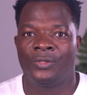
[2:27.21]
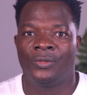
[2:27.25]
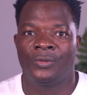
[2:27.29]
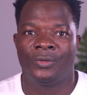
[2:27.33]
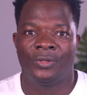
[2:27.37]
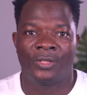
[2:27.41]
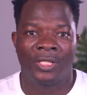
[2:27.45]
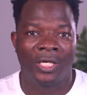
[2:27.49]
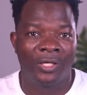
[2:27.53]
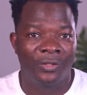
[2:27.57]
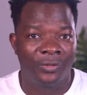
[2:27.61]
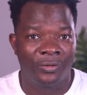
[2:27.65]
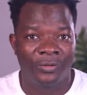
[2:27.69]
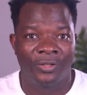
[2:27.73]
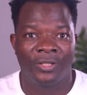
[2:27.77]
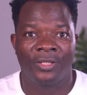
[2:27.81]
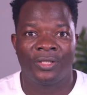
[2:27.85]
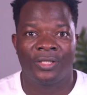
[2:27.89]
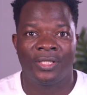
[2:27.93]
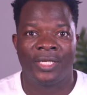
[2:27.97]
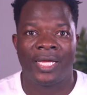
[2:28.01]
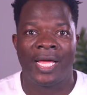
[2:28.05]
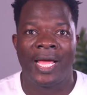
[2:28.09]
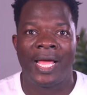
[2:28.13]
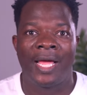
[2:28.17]
you downloading
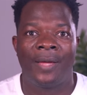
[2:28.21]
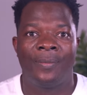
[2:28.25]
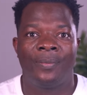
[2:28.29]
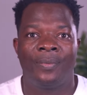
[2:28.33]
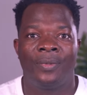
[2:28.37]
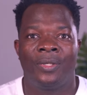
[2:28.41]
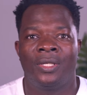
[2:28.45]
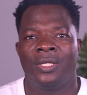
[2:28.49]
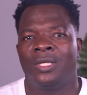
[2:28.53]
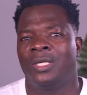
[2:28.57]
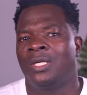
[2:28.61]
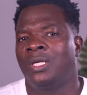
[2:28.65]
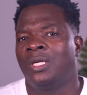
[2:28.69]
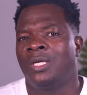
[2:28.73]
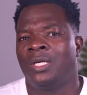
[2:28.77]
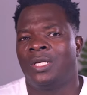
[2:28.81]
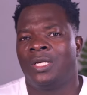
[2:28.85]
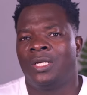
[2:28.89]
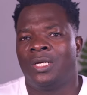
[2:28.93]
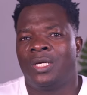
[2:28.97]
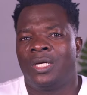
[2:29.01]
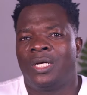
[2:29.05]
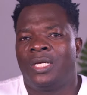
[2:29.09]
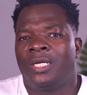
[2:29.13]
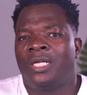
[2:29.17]
the app.
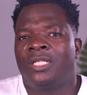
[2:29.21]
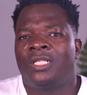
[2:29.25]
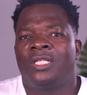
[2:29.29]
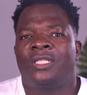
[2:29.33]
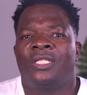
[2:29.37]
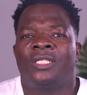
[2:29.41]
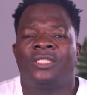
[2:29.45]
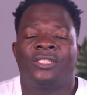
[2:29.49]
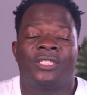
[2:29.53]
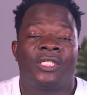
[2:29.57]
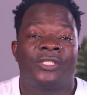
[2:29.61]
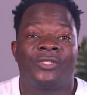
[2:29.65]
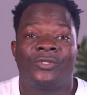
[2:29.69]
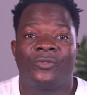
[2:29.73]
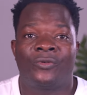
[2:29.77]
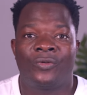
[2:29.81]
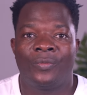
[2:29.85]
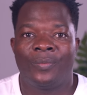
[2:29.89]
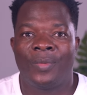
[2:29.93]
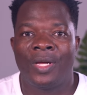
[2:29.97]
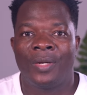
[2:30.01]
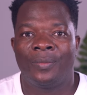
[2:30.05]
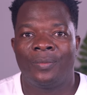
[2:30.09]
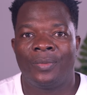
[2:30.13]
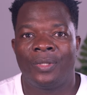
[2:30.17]
Another thing just to
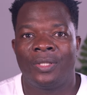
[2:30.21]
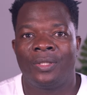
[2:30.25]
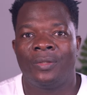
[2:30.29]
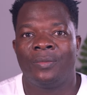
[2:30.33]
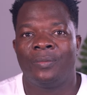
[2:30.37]
remember,